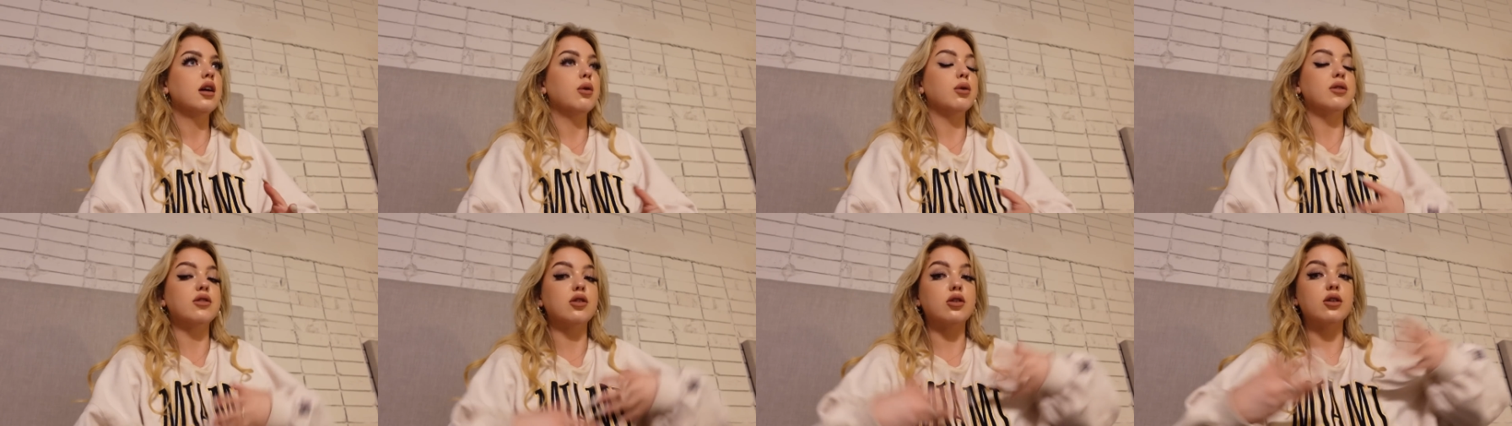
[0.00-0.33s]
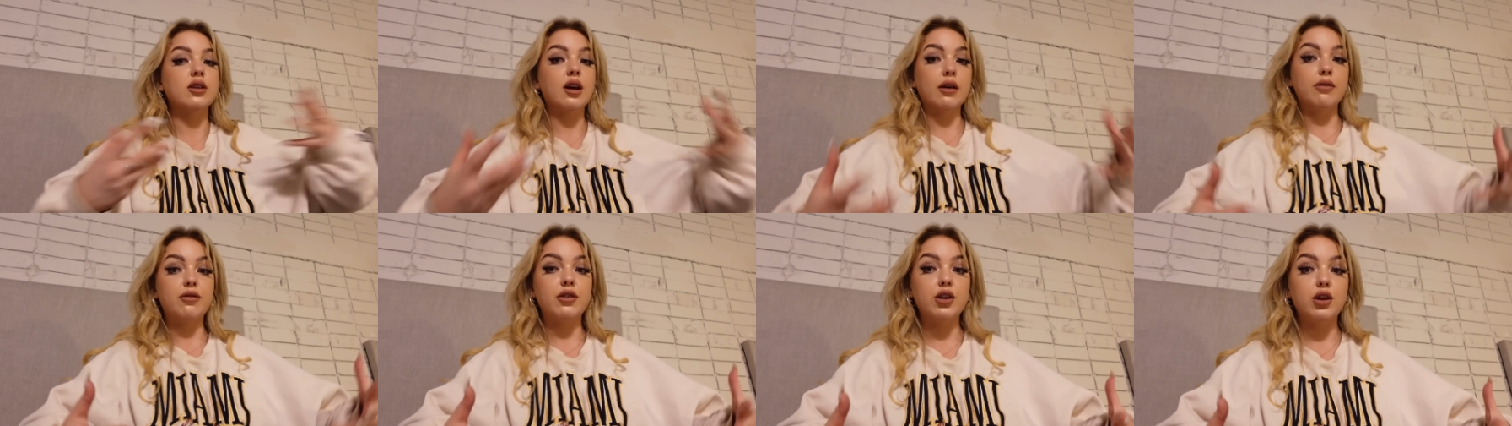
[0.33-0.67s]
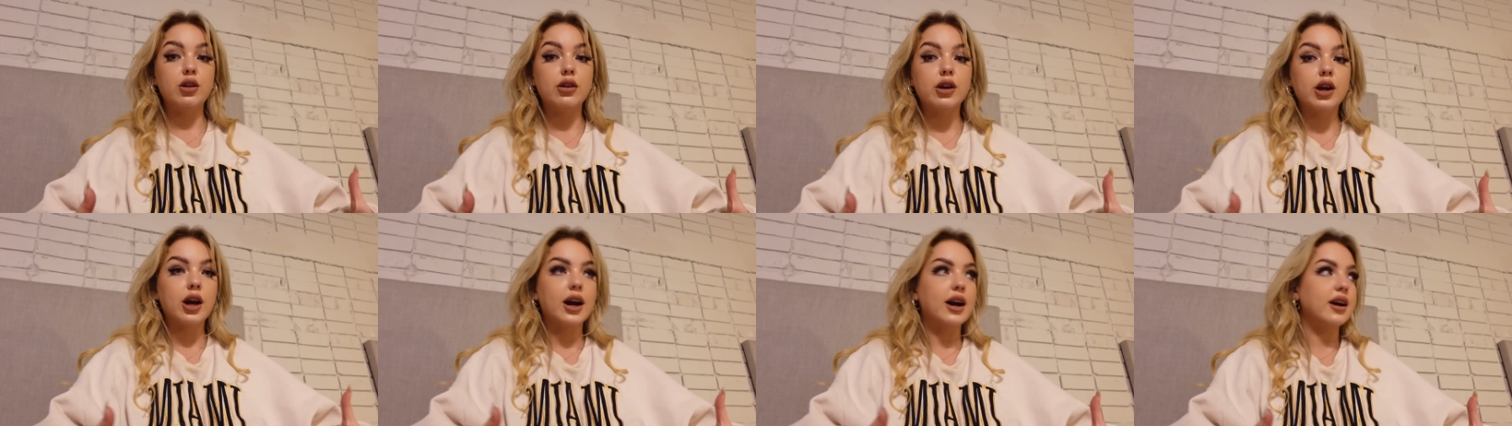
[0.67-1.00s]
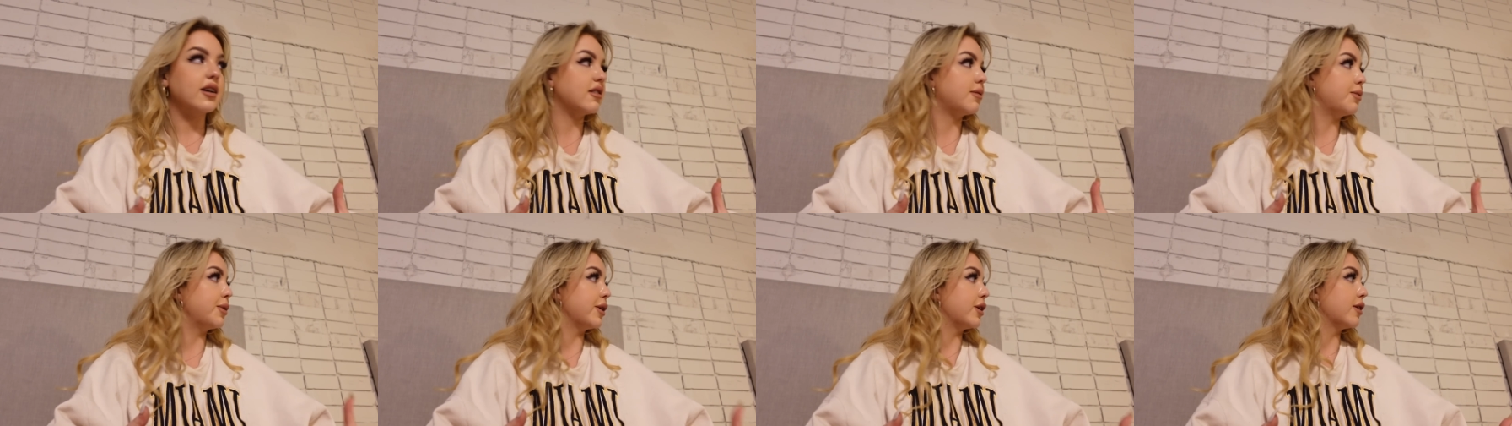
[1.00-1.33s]
what's a good night for you
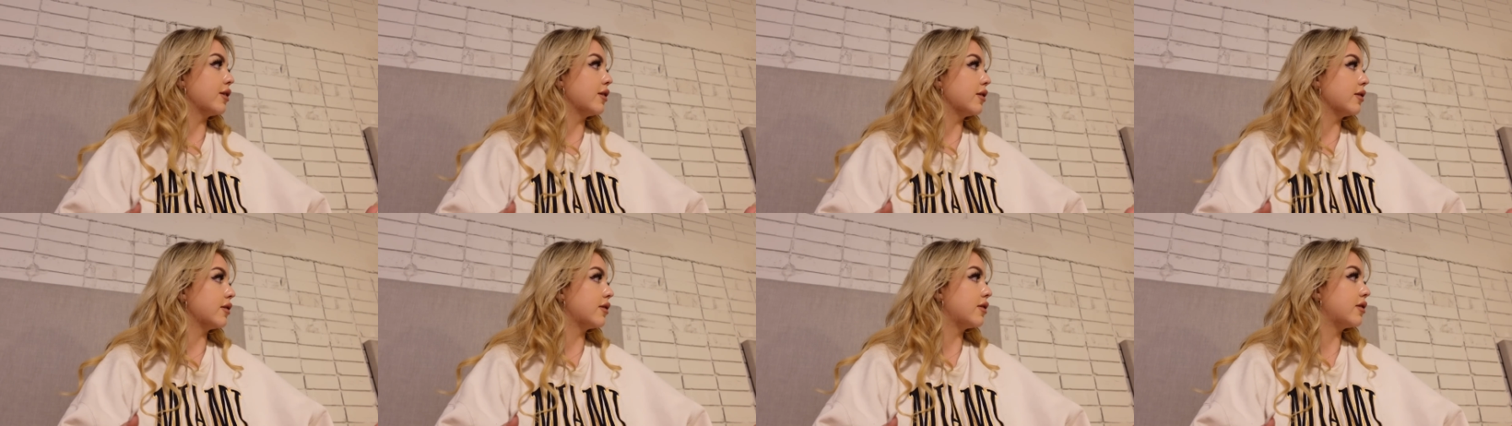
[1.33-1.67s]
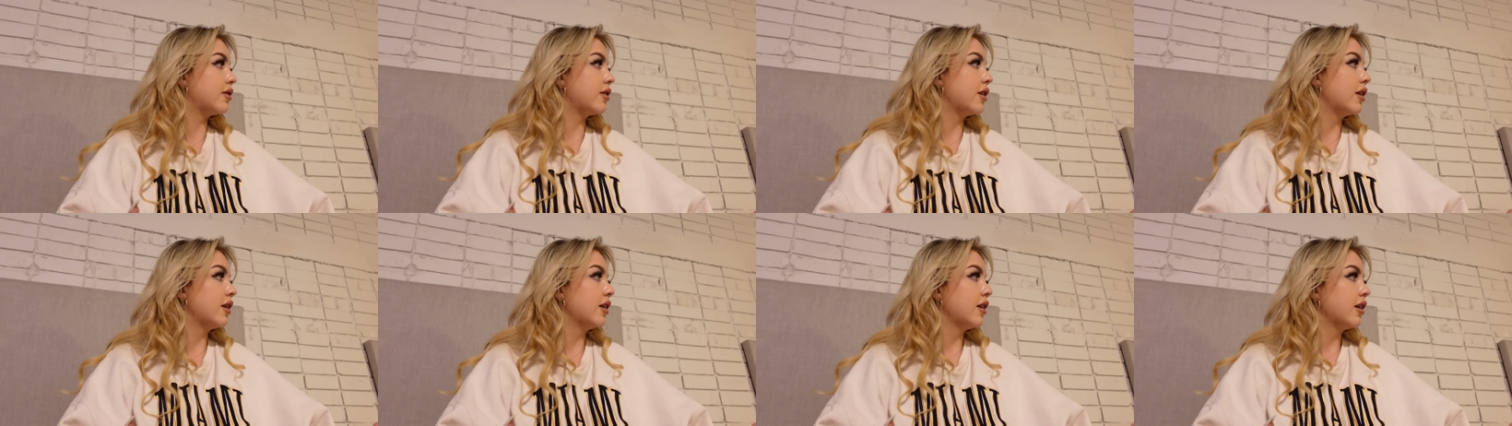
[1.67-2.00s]
guys? Because